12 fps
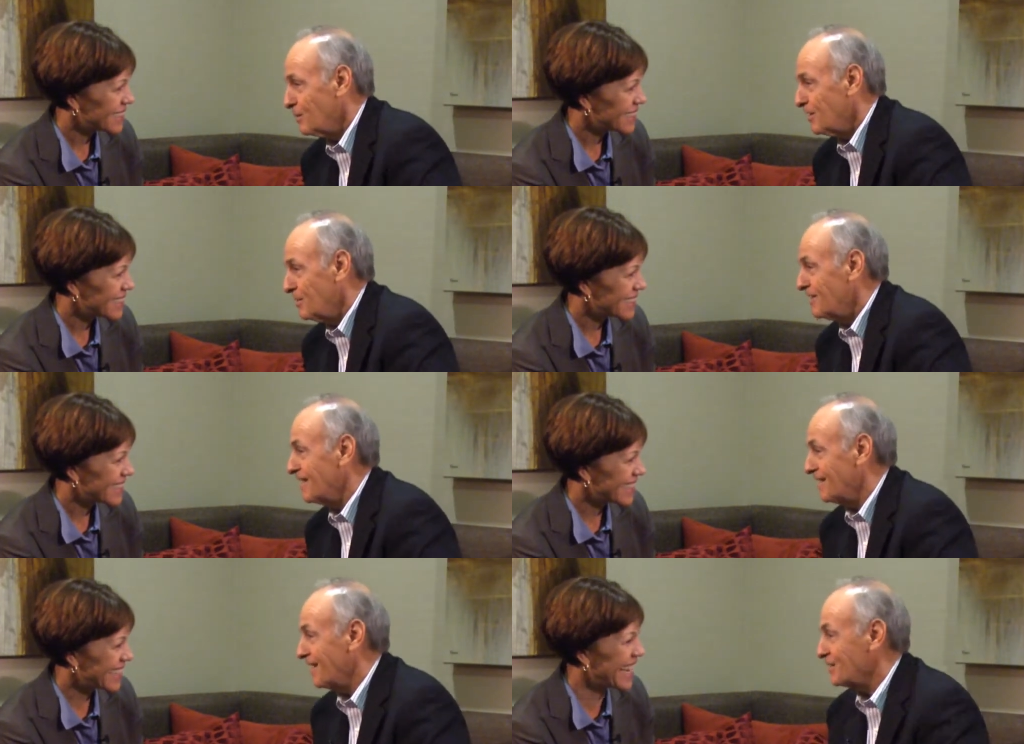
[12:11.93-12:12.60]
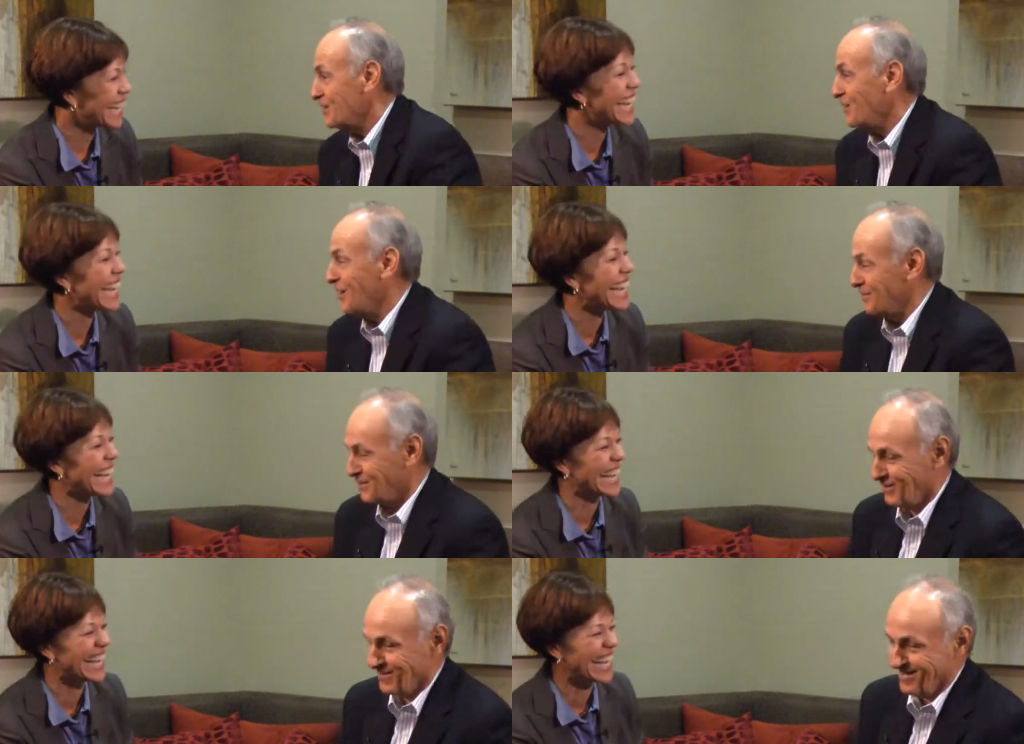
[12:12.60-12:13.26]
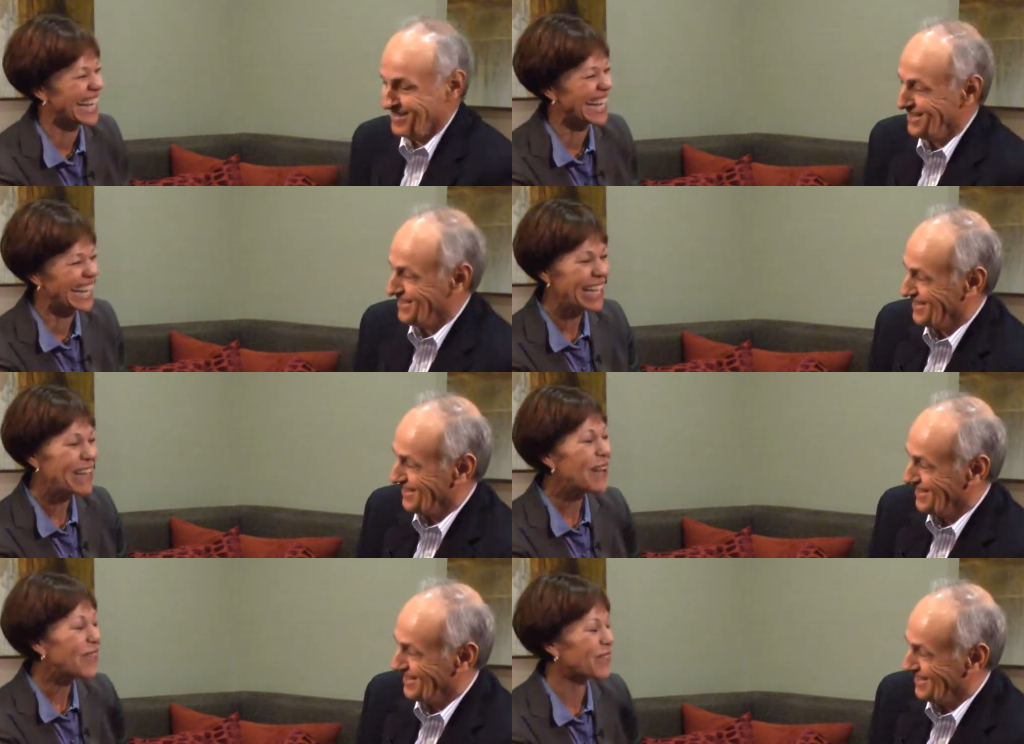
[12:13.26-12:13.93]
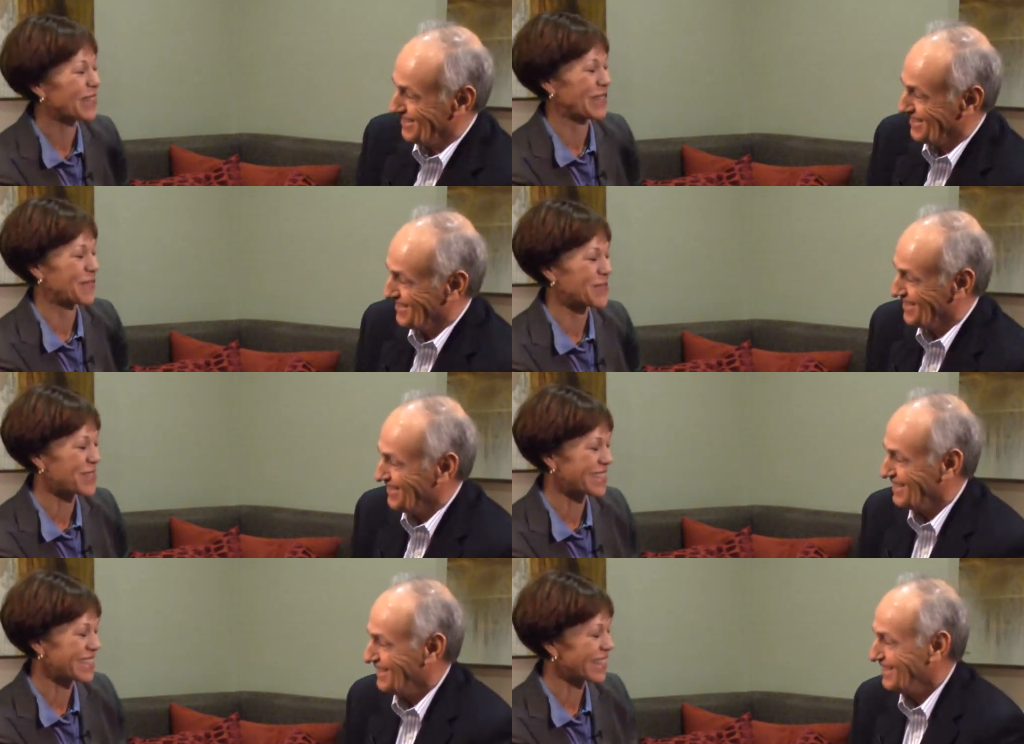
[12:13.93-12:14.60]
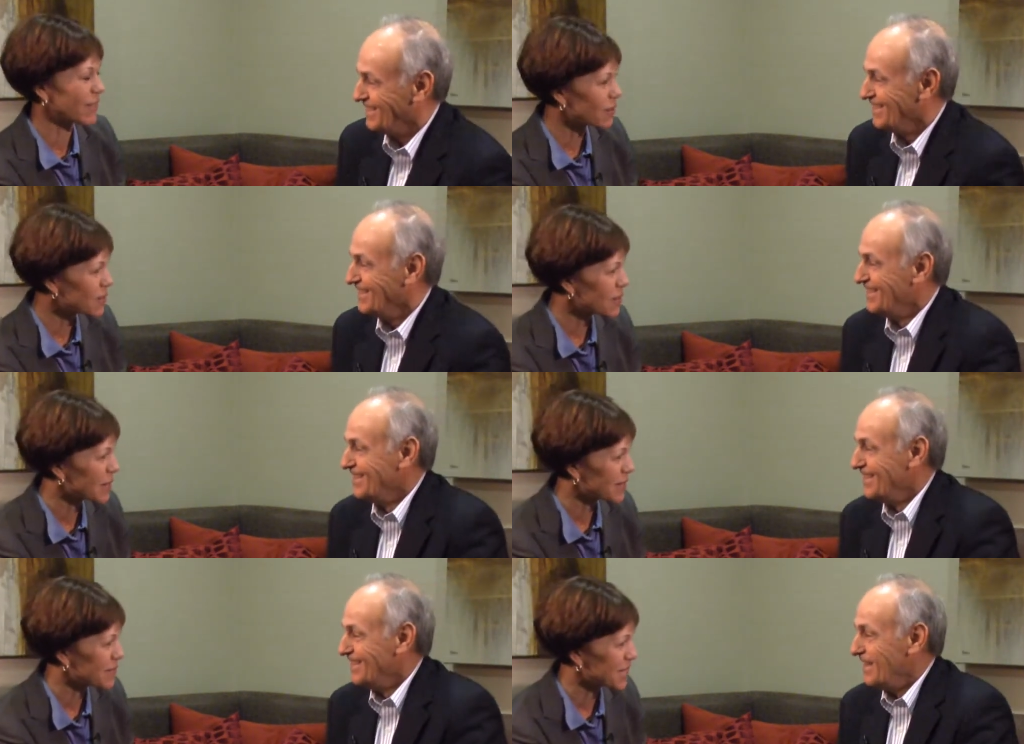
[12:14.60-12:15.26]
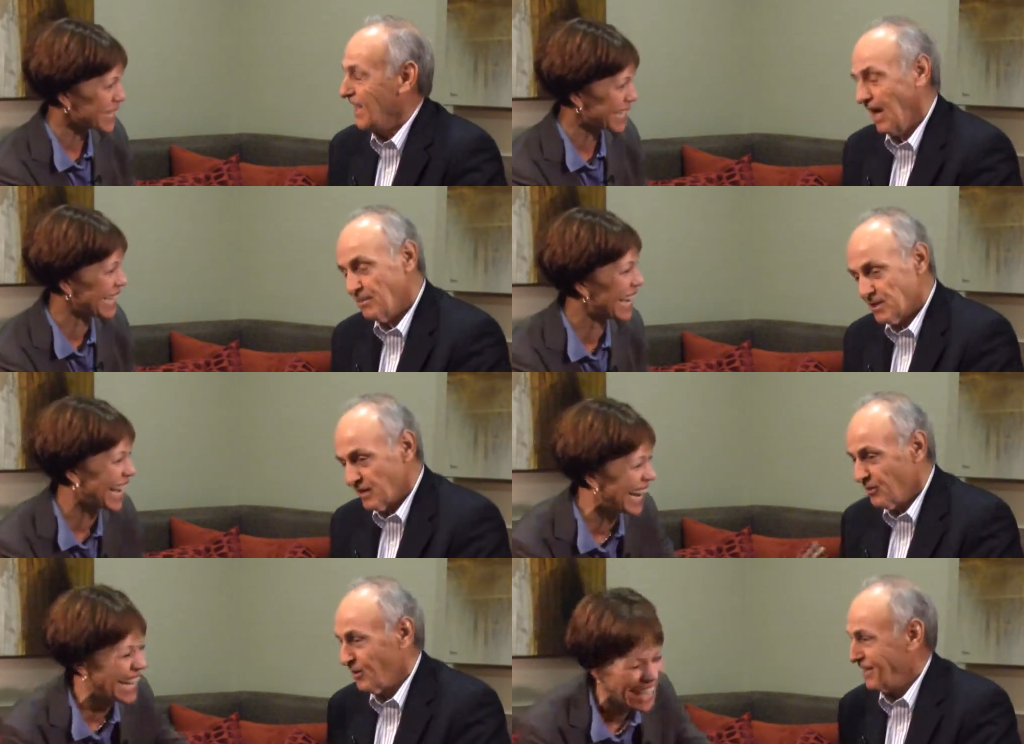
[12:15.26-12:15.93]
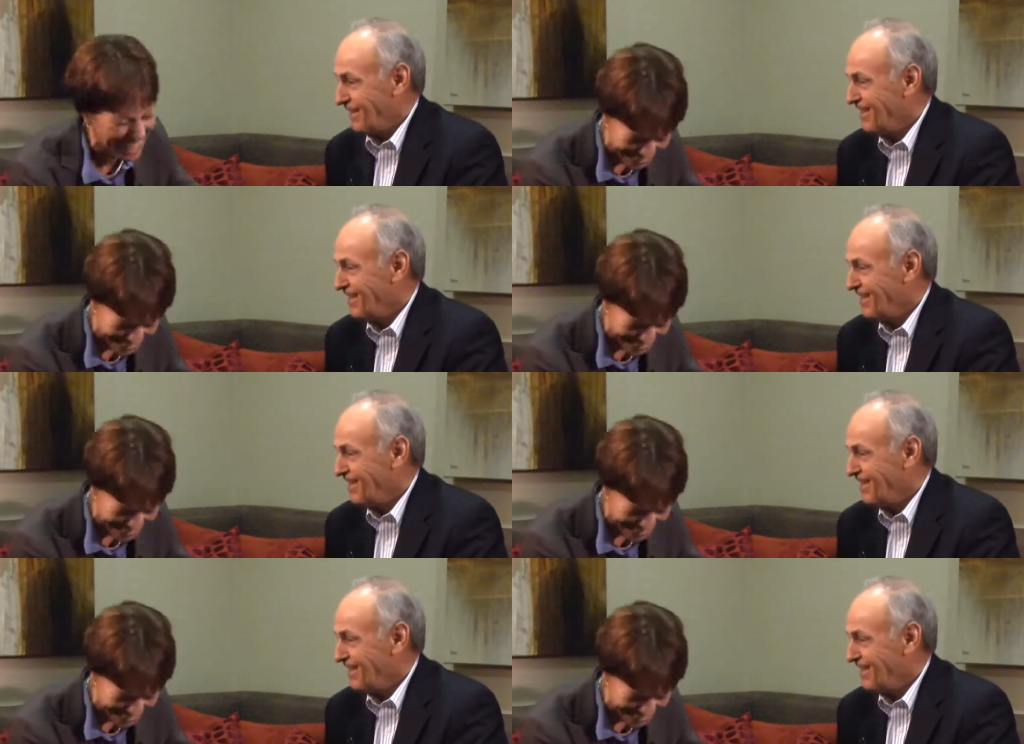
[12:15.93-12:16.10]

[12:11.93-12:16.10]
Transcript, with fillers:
Speaker 1: one to be that national.
Speaker 2: Well, I appreciate that. You want to be on my committee?
Speaker 1: Absolutely.